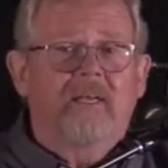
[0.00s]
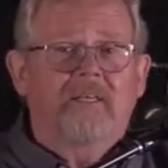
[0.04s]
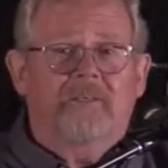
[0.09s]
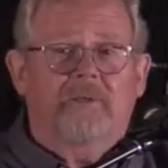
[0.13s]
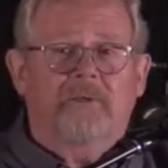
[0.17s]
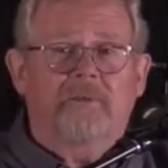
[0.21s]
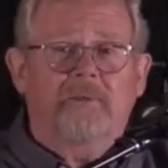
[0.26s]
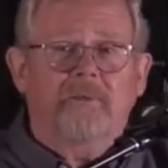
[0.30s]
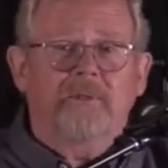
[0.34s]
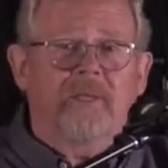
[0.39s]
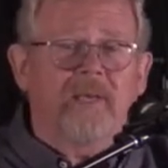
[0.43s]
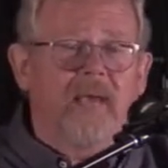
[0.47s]

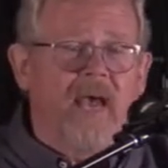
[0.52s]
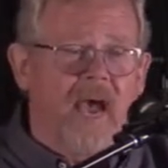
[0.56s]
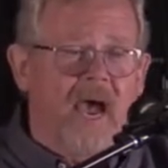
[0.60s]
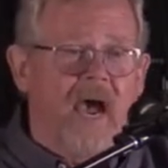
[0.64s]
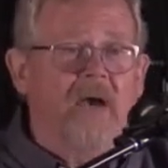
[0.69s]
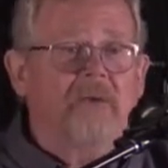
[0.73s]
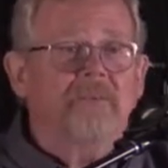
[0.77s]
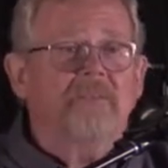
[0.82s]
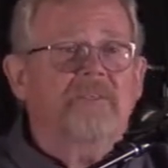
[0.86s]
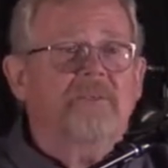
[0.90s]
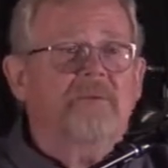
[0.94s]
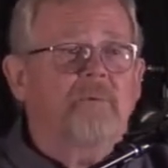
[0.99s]
to the
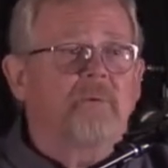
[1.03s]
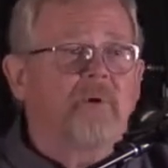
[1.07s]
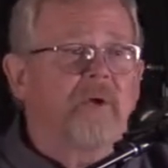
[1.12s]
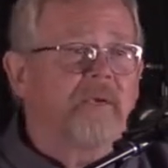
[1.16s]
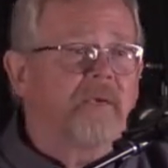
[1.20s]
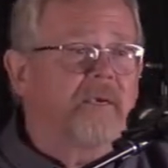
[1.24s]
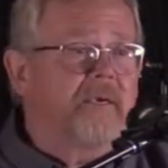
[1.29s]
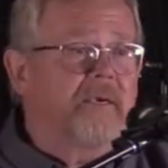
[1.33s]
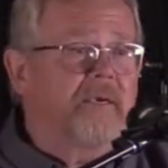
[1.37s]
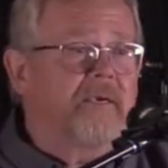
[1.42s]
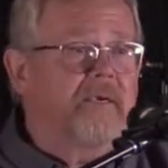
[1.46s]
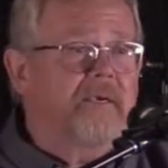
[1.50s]
house
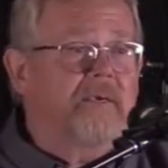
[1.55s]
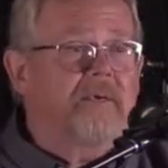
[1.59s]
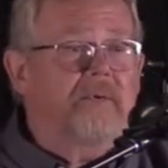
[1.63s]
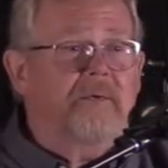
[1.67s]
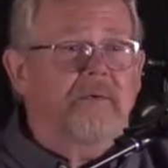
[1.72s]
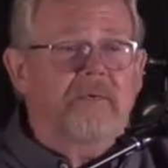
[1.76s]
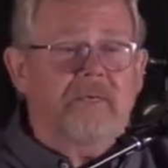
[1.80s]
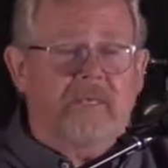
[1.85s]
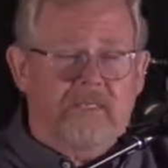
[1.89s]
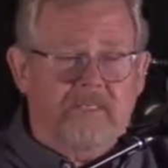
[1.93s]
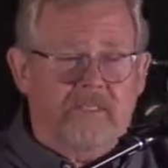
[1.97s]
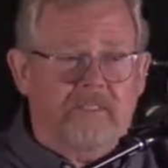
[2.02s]

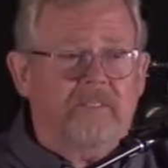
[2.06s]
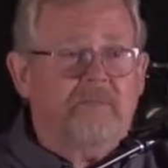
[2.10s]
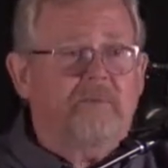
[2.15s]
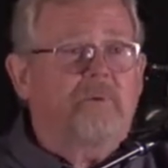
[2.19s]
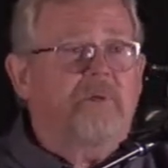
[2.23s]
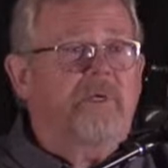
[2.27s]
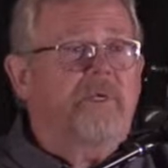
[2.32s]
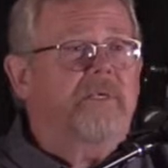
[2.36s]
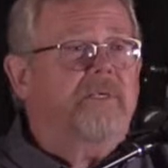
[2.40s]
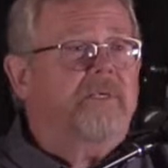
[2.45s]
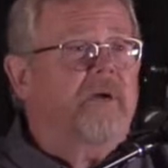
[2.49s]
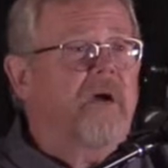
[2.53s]
where his
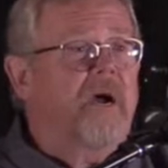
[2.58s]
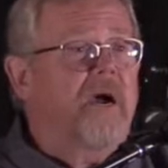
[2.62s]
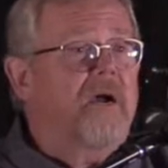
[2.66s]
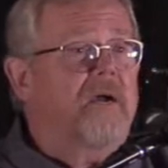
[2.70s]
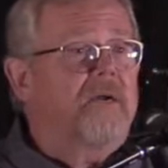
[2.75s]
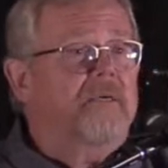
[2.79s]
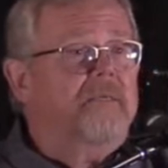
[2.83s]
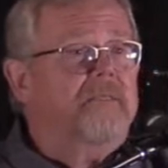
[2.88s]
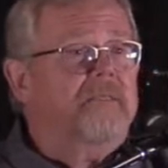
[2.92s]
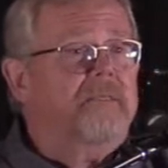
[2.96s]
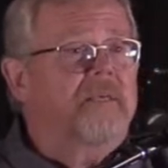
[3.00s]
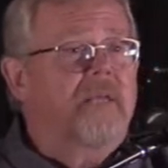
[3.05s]

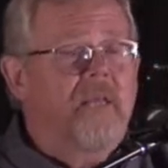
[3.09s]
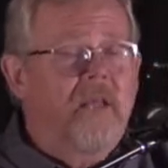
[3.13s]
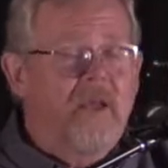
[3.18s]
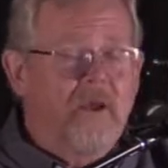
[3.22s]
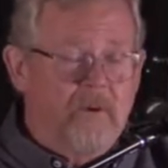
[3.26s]
sweetheart